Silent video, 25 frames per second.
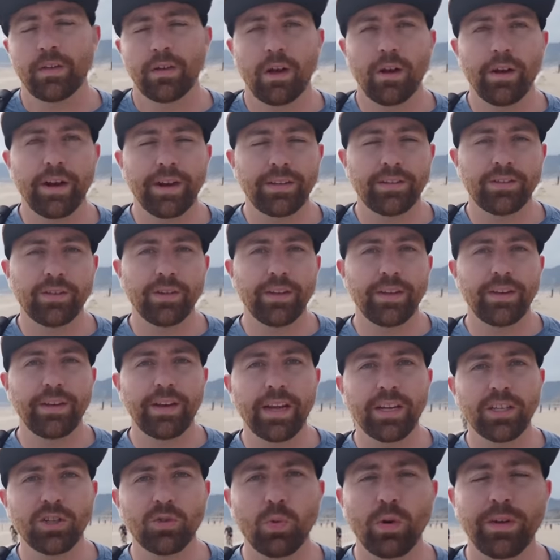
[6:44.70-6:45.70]
All right, so the
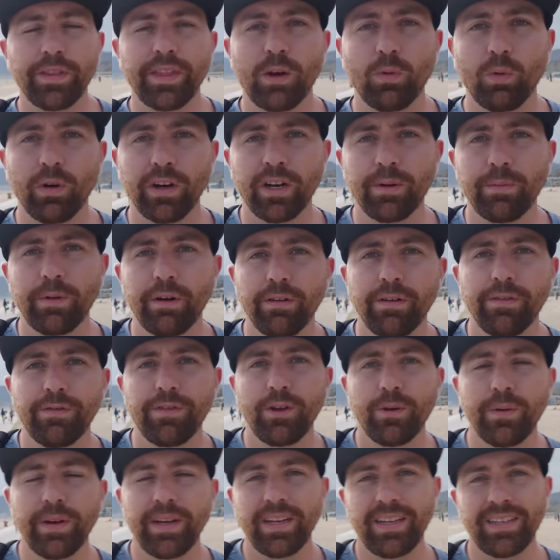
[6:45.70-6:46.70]
next one that we're gonna be
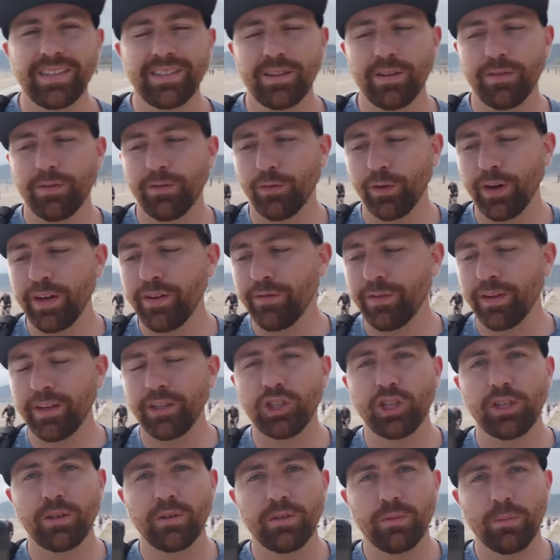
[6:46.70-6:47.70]
reviewing is the
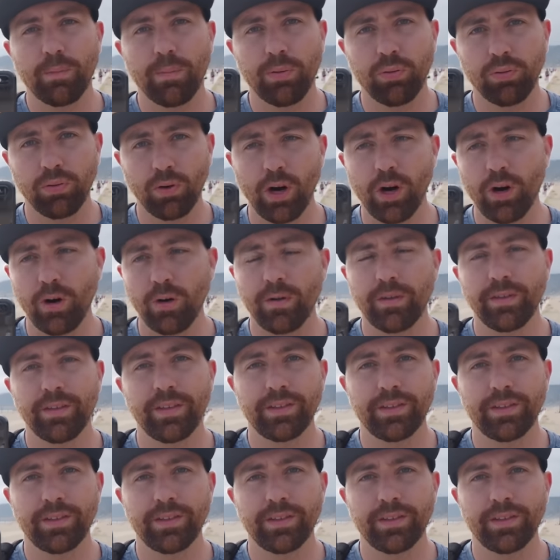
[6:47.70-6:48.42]
Freevision Pro.